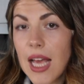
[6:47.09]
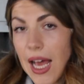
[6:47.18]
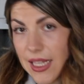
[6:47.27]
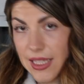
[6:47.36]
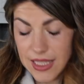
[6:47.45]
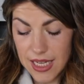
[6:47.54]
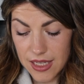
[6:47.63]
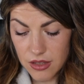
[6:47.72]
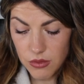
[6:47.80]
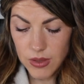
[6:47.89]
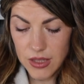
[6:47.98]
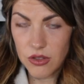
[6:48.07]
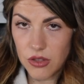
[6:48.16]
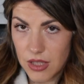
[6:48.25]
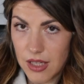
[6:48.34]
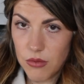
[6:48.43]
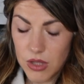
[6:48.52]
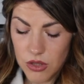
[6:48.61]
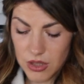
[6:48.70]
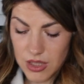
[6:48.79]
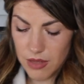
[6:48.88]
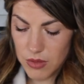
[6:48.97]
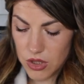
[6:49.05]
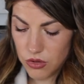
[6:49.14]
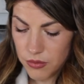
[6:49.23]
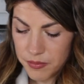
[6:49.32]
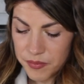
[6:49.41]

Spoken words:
at the end when you're done with your tiramisu,